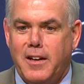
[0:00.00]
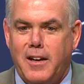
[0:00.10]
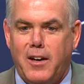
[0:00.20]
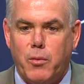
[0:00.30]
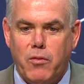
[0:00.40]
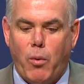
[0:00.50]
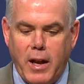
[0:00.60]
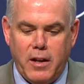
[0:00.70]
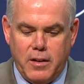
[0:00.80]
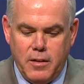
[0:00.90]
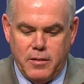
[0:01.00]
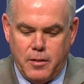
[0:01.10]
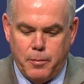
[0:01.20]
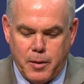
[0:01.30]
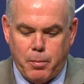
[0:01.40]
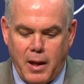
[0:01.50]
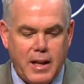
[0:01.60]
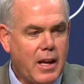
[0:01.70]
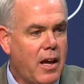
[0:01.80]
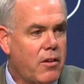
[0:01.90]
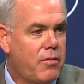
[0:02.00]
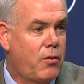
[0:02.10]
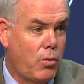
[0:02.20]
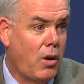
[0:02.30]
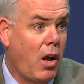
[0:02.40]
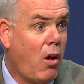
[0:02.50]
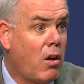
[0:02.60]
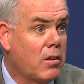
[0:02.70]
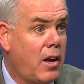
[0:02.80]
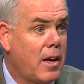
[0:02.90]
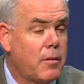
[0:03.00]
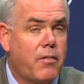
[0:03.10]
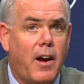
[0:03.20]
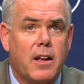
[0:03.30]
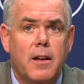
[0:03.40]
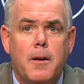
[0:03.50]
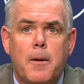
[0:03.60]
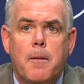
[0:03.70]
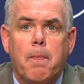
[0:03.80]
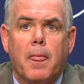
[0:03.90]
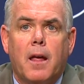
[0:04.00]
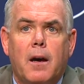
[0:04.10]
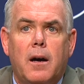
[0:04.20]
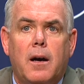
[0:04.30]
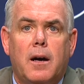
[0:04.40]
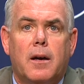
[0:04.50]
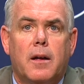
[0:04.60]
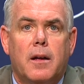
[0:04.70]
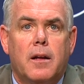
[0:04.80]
uh, we've waited to, to play together for a long time. In fact, uh,